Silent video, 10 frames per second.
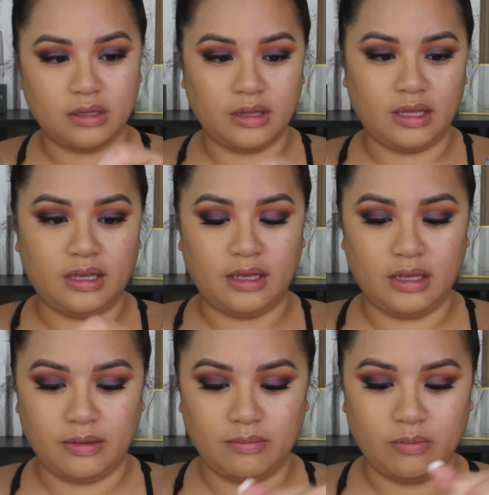
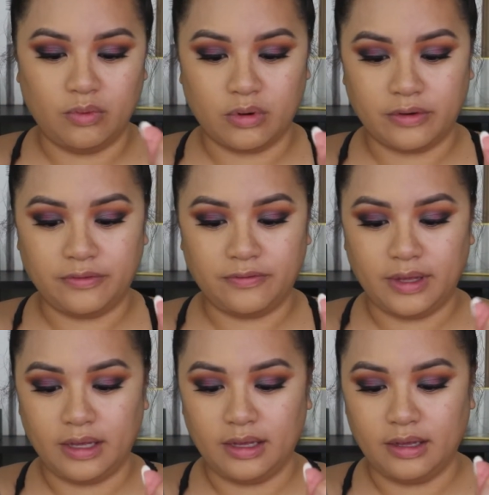the
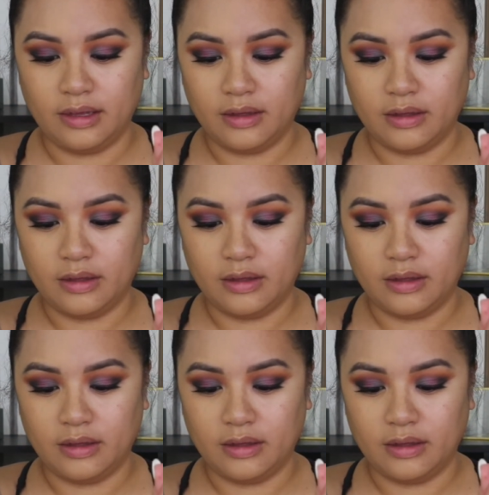Morphe